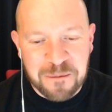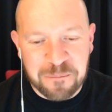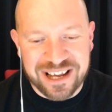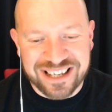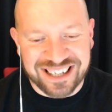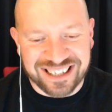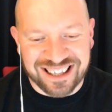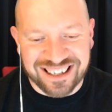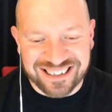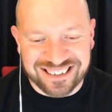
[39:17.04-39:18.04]
Pete saying
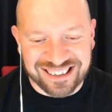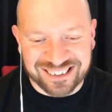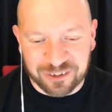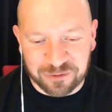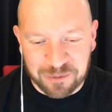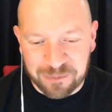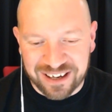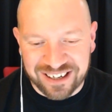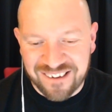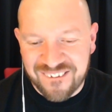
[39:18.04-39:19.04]
that there's still stuff to
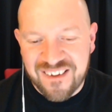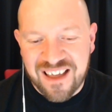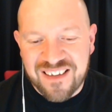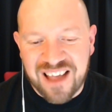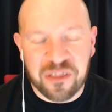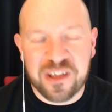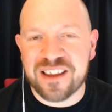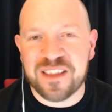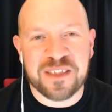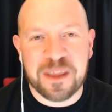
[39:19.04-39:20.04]
buy. I think
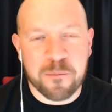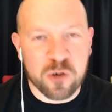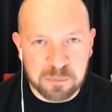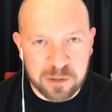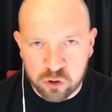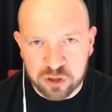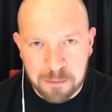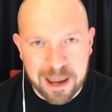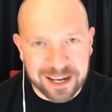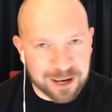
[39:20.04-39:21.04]
they must be just
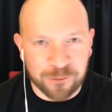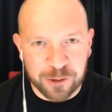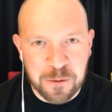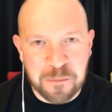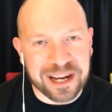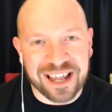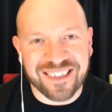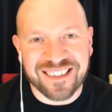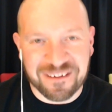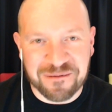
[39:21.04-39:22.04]
making it for you, Pete.
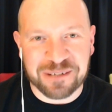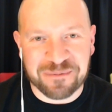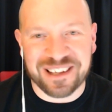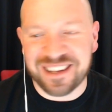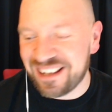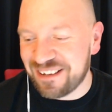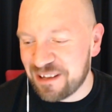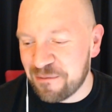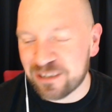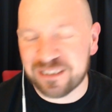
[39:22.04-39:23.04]
They must
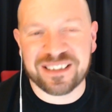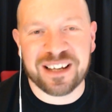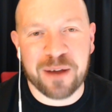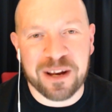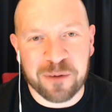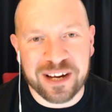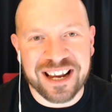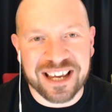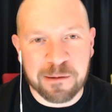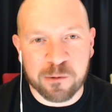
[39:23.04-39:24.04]
say we need
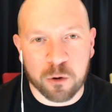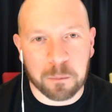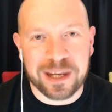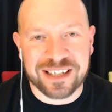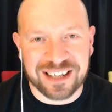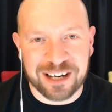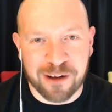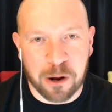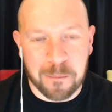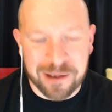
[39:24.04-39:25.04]
to keep going. Pete's nearly
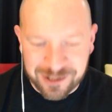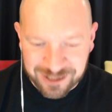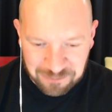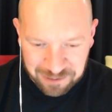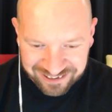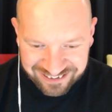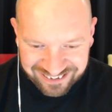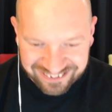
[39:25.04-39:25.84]
ran out of miniatures to paint.